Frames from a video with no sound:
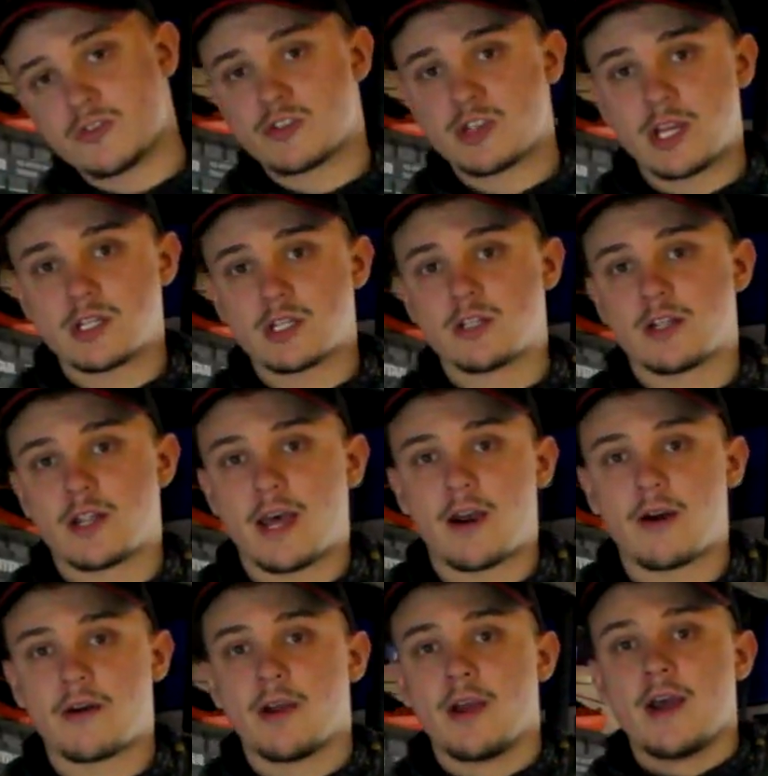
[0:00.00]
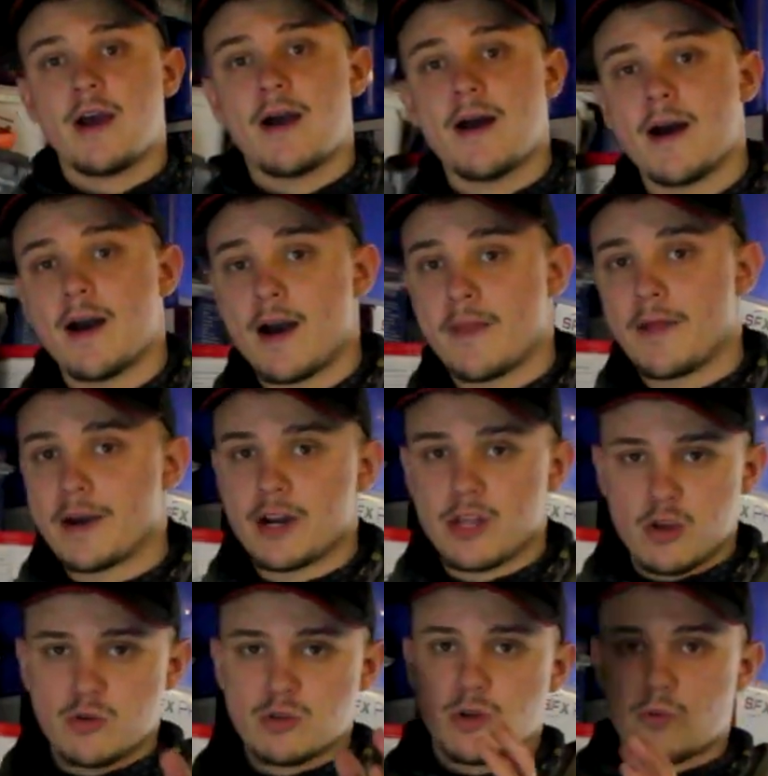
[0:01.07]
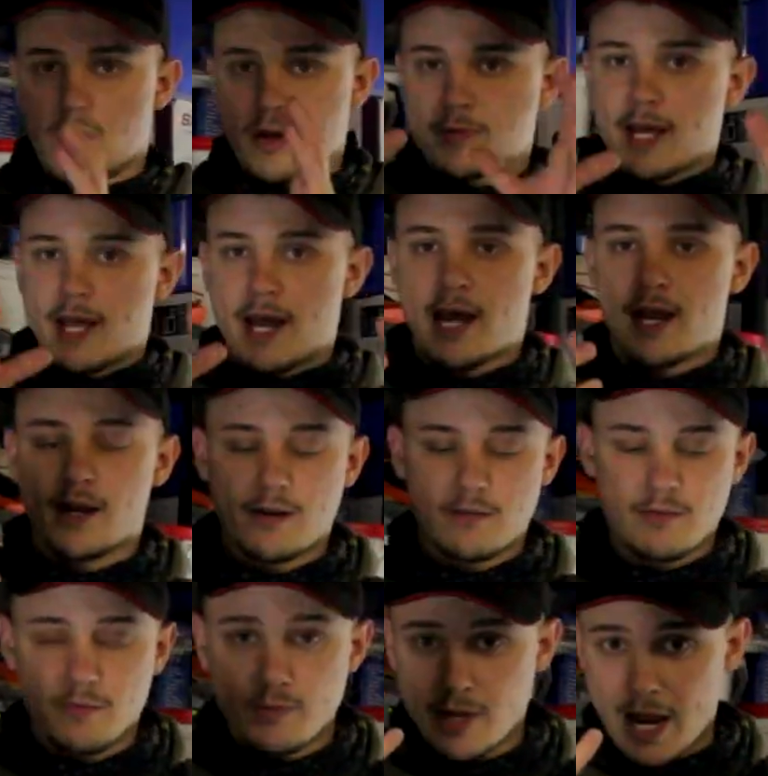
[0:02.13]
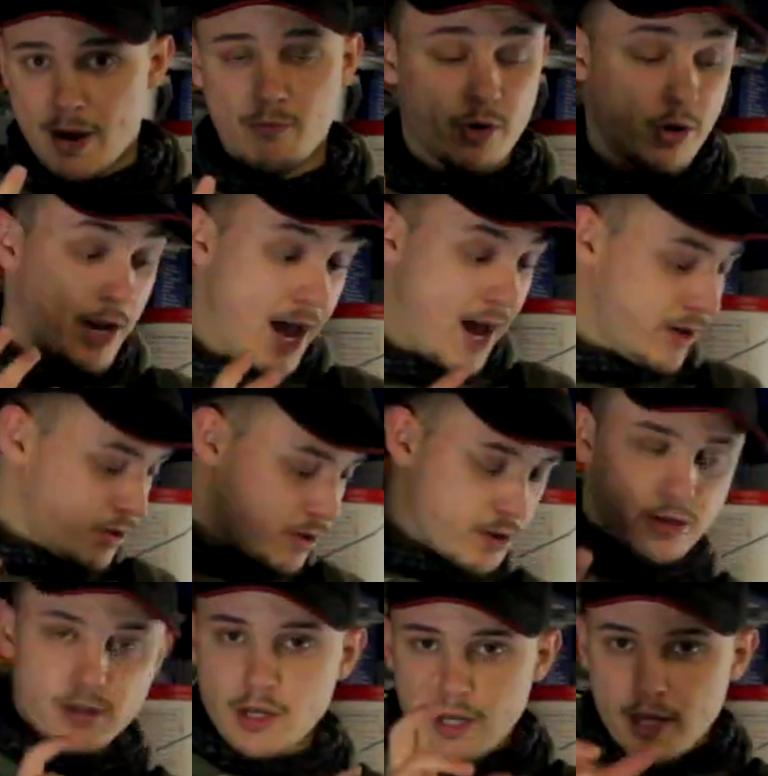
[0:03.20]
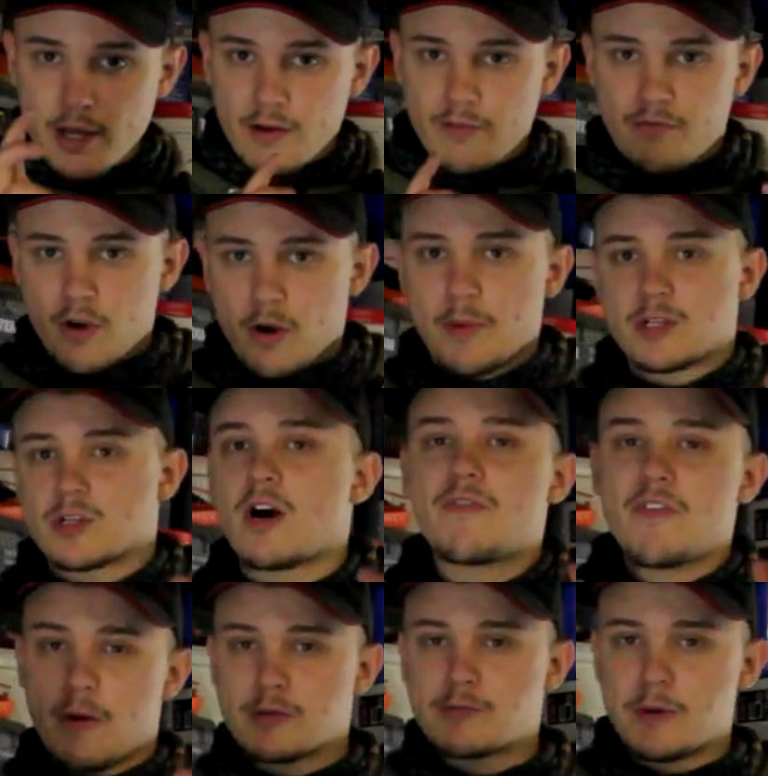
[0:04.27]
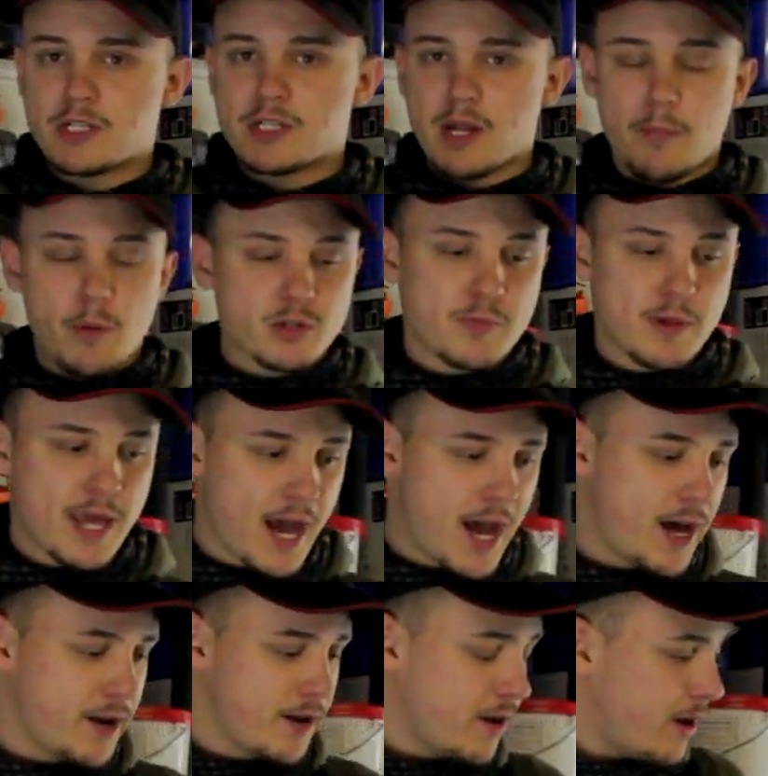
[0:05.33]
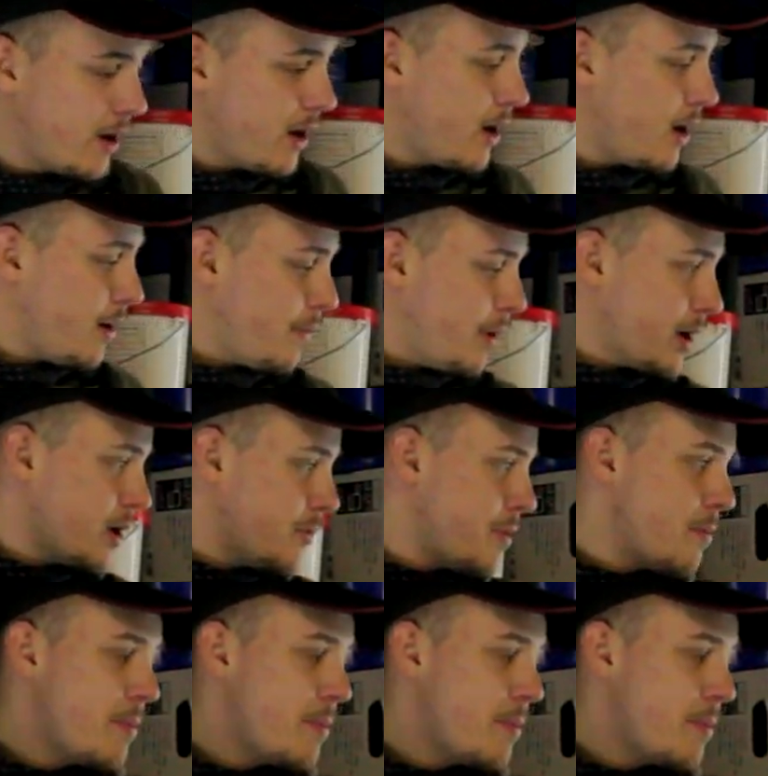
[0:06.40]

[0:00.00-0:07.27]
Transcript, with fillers: I just kicked under there uh, that I'm going to use in when I take the hand, camera in hand and, and film it. So I'll film as much as I possibly can. Um, I'm going to